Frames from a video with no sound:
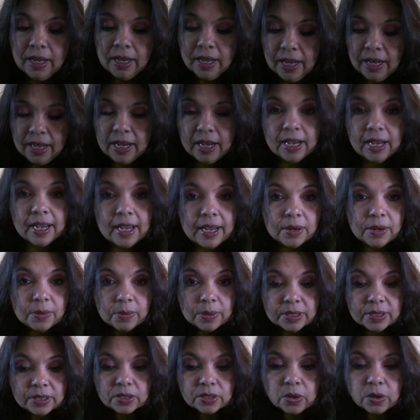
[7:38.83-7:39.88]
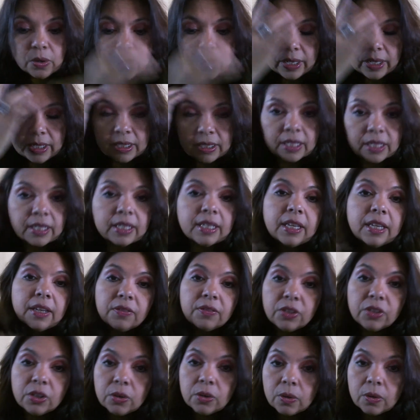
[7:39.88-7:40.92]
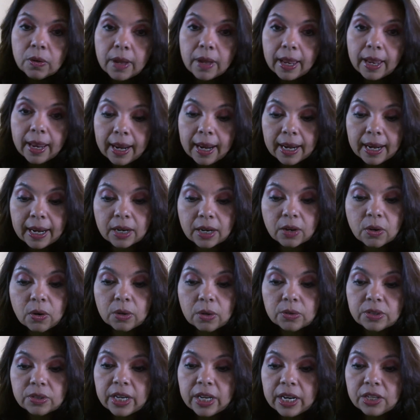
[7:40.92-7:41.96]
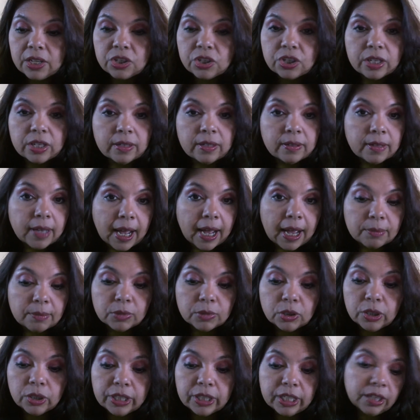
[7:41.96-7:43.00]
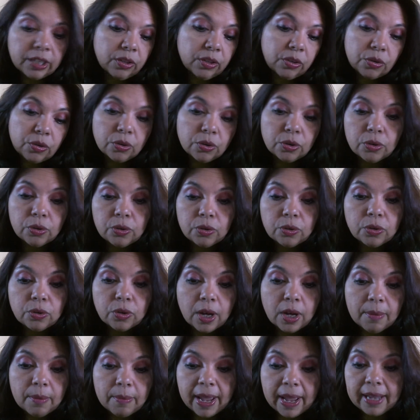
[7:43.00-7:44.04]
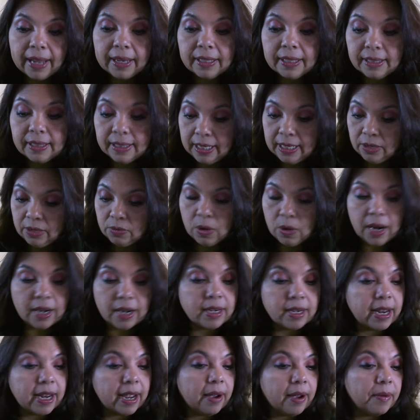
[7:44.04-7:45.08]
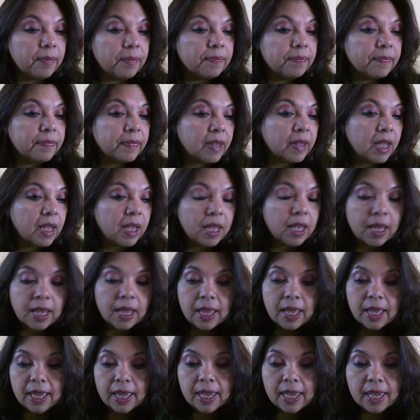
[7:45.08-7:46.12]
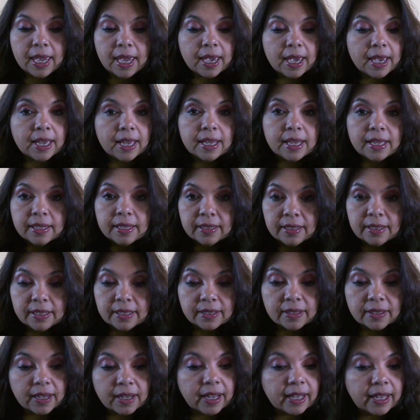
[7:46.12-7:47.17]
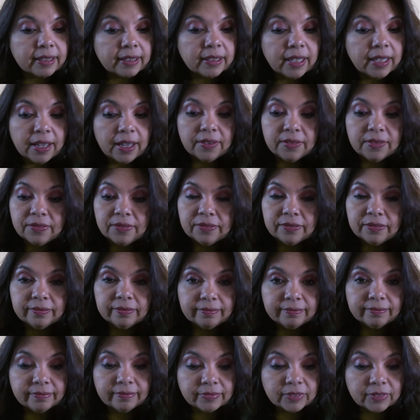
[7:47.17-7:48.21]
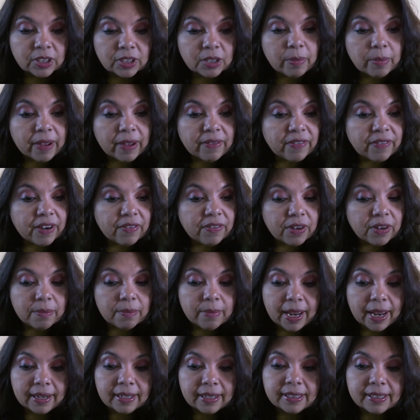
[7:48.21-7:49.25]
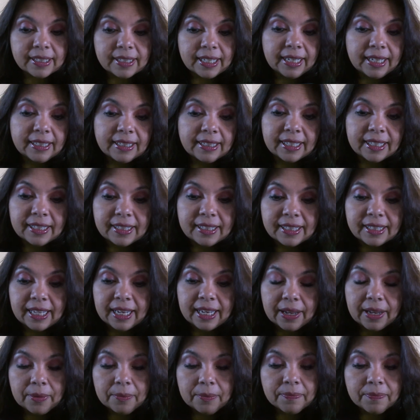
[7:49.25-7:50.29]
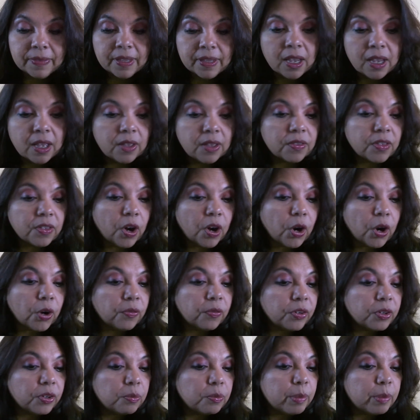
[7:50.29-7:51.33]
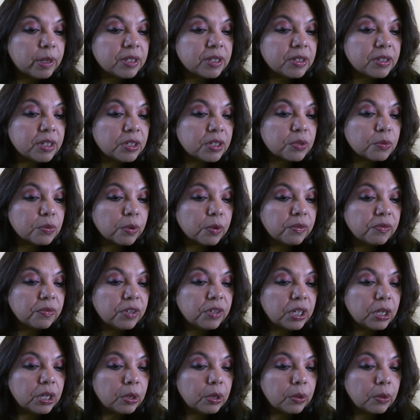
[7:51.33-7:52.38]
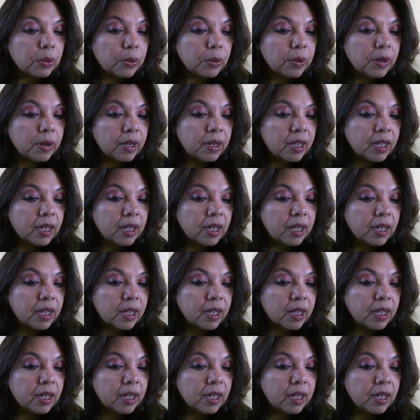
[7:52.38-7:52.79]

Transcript: I was going to give you a quotation. I'm looking through a magazine right now. And I love, one of my favorite magazines is the um, the Harvard Business Review.